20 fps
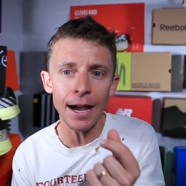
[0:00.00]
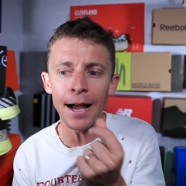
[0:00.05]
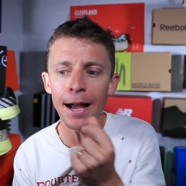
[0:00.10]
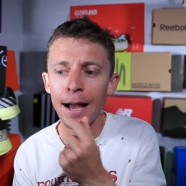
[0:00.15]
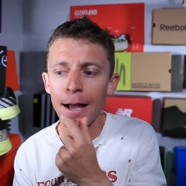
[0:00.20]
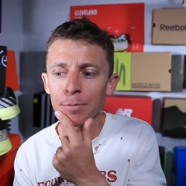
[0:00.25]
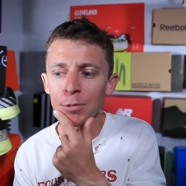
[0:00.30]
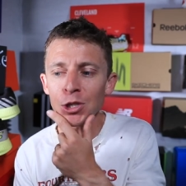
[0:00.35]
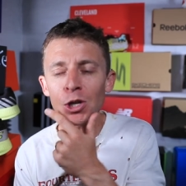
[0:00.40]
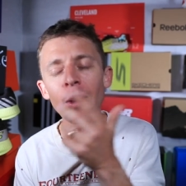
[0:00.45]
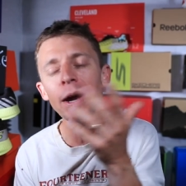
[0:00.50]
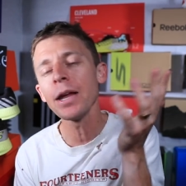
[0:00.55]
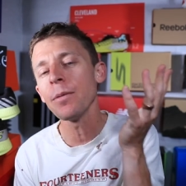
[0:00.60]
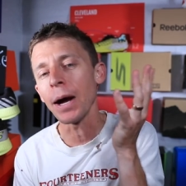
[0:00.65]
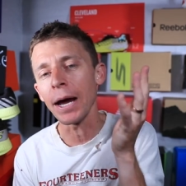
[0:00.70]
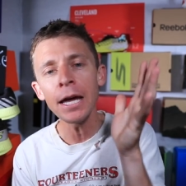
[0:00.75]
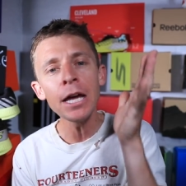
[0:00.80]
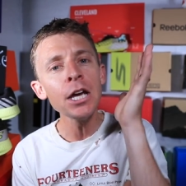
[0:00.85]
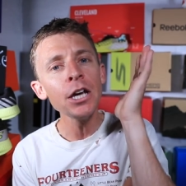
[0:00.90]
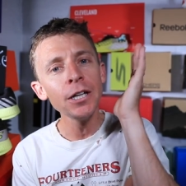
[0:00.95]
Um, so
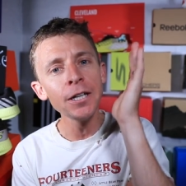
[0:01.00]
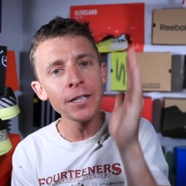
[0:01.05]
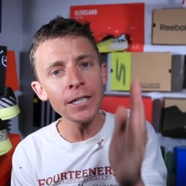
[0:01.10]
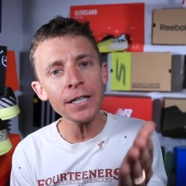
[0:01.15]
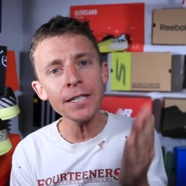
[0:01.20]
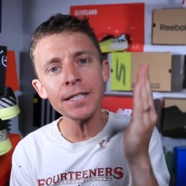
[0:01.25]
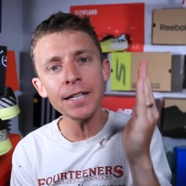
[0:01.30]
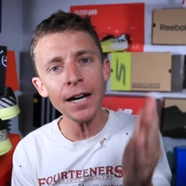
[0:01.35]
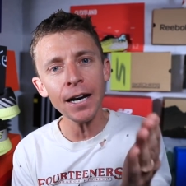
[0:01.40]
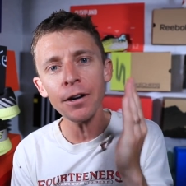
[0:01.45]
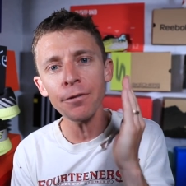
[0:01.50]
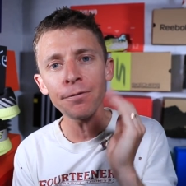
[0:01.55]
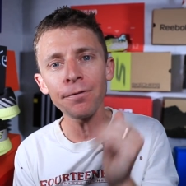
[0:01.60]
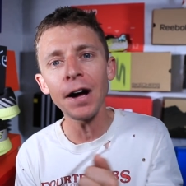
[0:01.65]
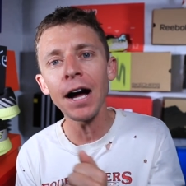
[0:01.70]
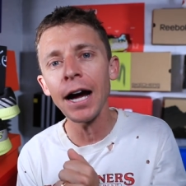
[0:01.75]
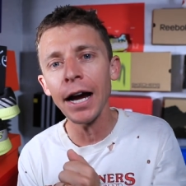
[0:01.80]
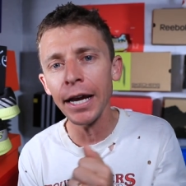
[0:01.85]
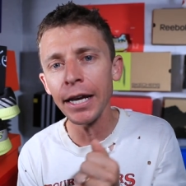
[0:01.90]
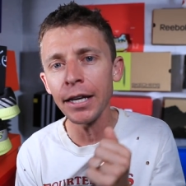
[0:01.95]
anyway, you just gotta
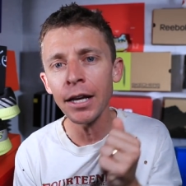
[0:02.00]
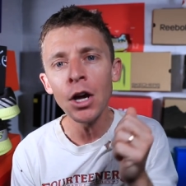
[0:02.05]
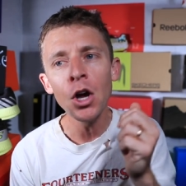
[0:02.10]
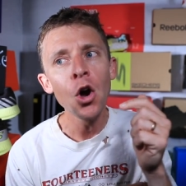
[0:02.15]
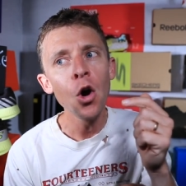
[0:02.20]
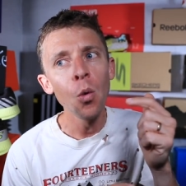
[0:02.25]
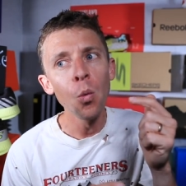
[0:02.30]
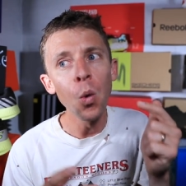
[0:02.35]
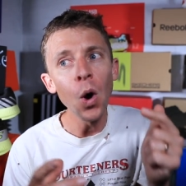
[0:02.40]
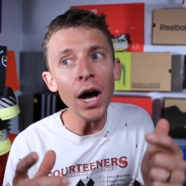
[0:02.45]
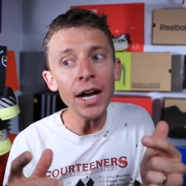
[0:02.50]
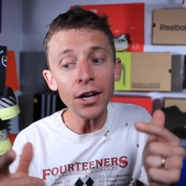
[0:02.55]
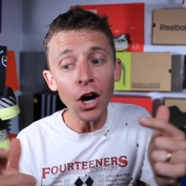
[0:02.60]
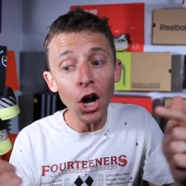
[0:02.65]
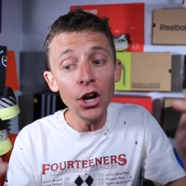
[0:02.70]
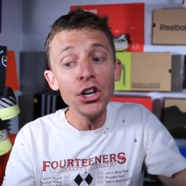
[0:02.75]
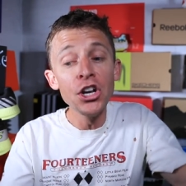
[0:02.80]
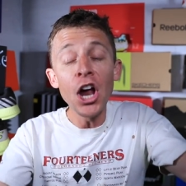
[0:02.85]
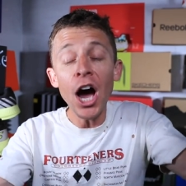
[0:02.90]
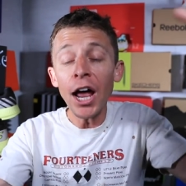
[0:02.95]
find
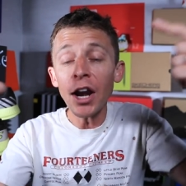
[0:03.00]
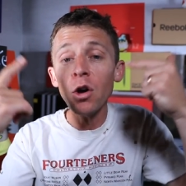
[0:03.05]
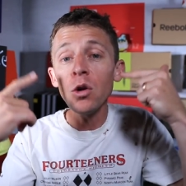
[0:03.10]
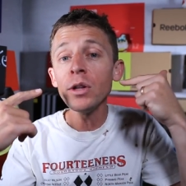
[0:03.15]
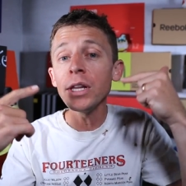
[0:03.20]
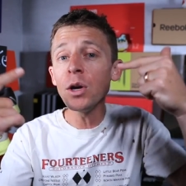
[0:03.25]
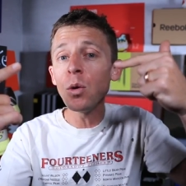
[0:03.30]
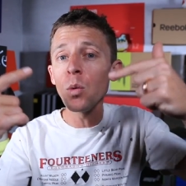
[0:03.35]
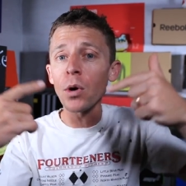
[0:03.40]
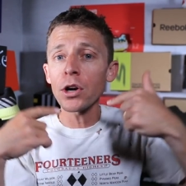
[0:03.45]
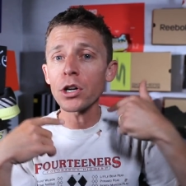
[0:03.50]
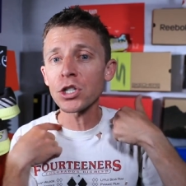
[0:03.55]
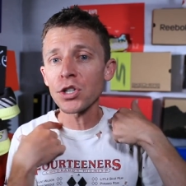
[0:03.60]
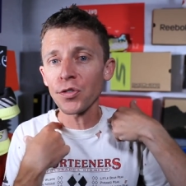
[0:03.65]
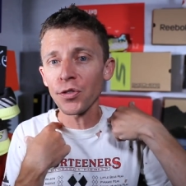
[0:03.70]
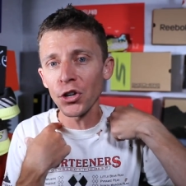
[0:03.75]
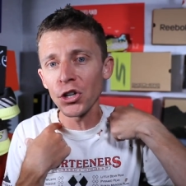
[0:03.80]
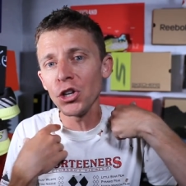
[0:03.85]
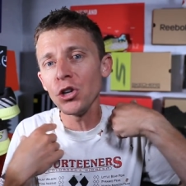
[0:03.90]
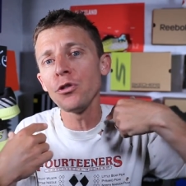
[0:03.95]
what not only works
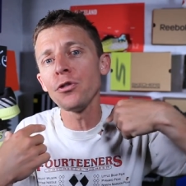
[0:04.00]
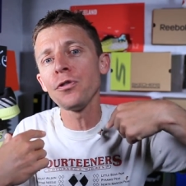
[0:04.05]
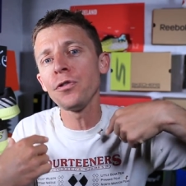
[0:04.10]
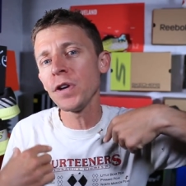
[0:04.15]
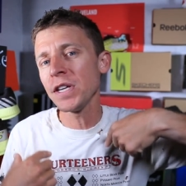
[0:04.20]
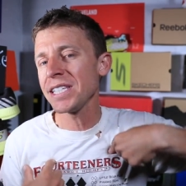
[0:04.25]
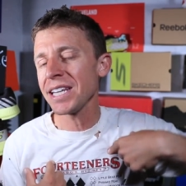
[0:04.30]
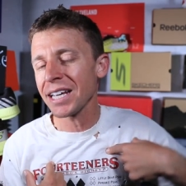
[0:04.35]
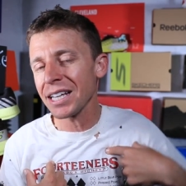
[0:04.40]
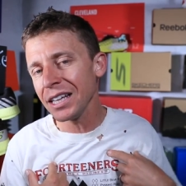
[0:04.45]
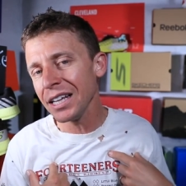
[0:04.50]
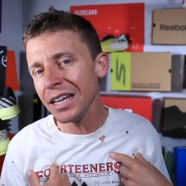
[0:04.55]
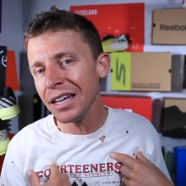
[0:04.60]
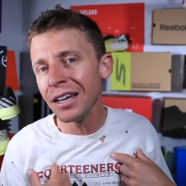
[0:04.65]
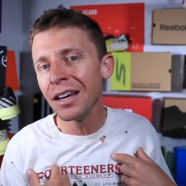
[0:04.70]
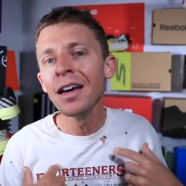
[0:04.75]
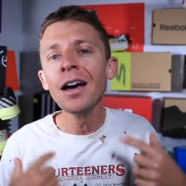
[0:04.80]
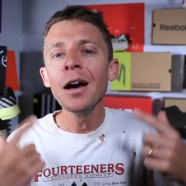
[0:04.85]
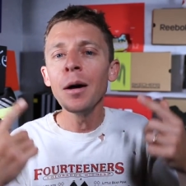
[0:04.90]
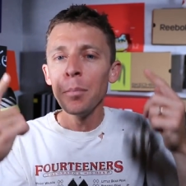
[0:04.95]
for you
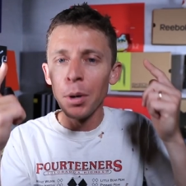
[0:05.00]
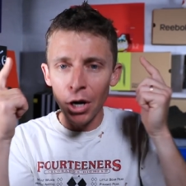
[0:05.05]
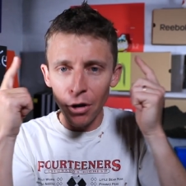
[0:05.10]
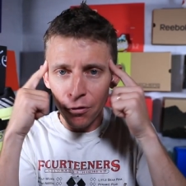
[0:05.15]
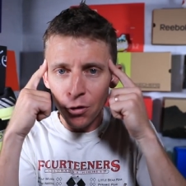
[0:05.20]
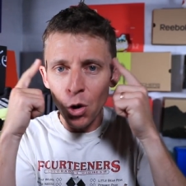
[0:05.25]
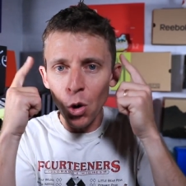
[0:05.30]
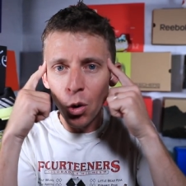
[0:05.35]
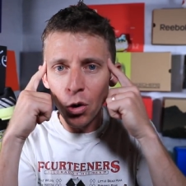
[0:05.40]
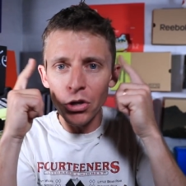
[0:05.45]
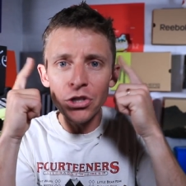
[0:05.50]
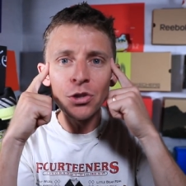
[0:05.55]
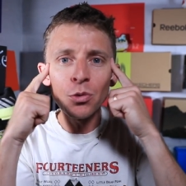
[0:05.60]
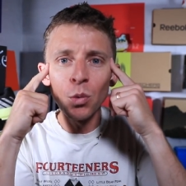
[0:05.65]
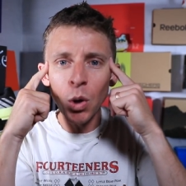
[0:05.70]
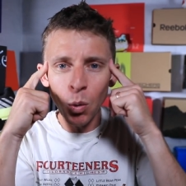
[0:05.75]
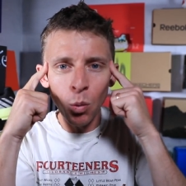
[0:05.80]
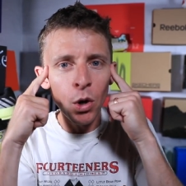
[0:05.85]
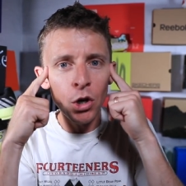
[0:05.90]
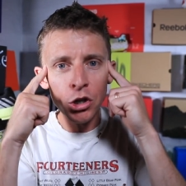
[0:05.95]
physically, but of course,
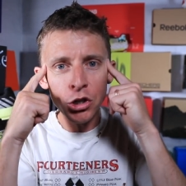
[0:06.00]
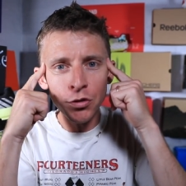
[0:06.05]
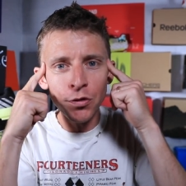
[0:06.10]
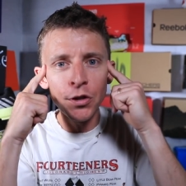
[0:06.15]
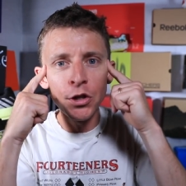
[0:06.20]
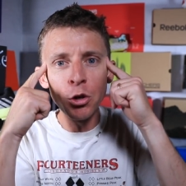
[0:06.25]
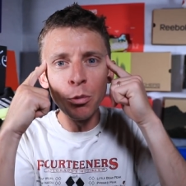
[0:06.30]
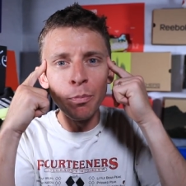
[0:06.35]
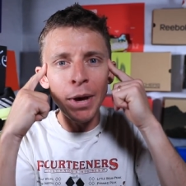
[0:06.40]
what works for you